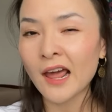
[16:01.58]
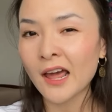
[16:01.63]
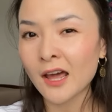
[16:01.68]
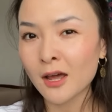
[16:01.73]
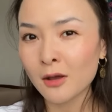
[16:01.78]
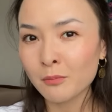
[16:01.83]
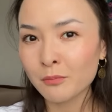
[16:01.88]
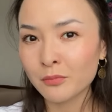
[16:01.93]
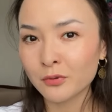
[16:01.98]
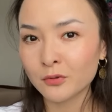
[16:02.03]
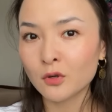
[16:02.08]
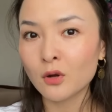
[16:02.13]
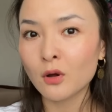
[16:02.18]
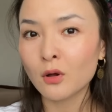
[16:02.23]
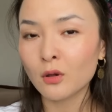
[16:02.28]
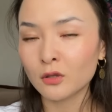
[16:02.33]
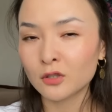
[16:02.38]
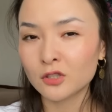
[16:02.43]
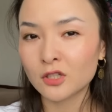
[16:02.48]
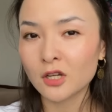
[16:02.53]
app
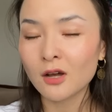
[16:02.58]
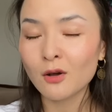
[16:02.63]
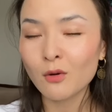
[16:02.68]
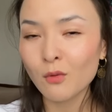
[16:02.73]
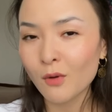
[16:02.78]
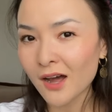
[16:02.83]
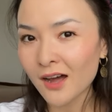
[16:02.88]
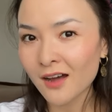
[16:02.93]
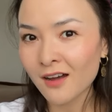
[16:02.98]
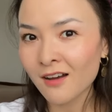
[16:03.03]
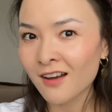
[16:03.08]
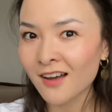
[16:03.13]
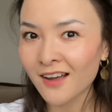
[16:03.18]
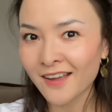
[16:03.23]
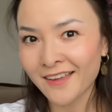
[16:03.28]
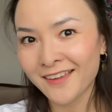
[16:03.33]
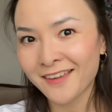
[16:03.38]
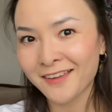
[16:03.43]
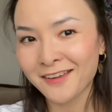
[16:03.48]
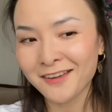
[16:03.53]
called Hua
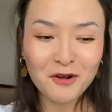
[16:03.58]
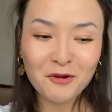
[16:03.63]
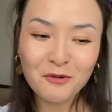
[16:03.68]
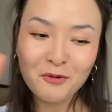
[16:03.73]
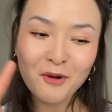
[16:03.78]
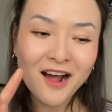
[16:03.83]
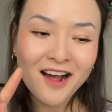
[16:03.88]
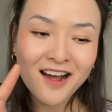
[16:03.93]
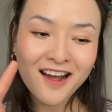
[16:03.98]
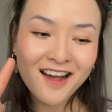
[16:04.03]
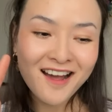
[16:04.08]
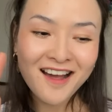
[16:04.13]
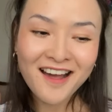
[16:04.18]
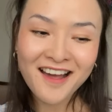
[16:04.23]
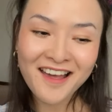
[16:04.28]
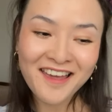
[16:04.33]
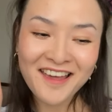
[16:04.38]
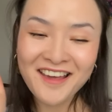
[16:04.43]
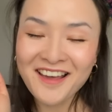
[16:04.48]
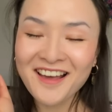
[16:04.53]

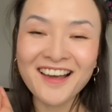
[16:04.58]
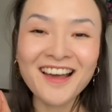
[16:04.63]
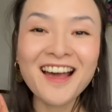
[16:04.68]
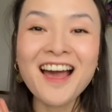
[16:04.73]
Hai.